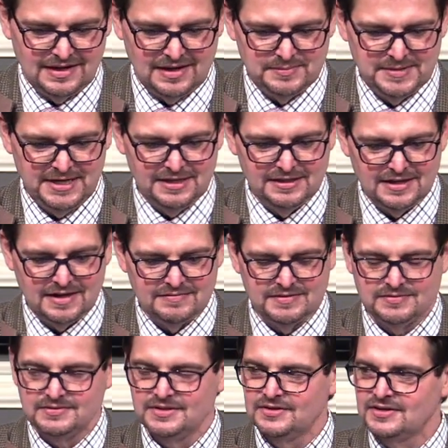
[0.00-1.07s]
How many
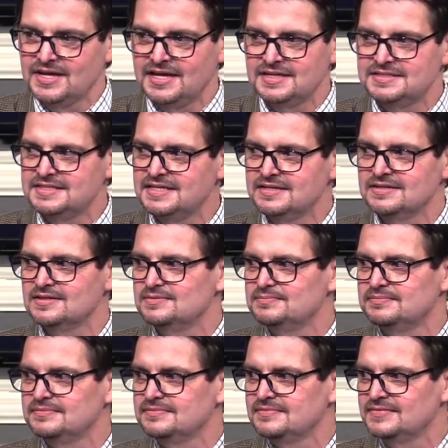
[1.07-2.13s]
love it when their kids hear
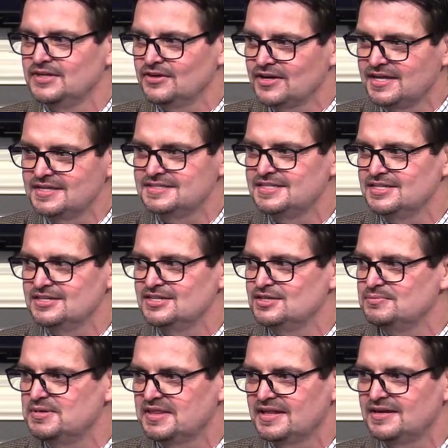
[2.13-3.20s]
them? Your kids hear
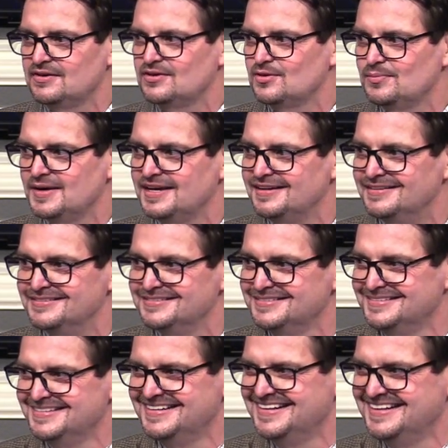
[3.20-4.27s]
you, but they don't obey you.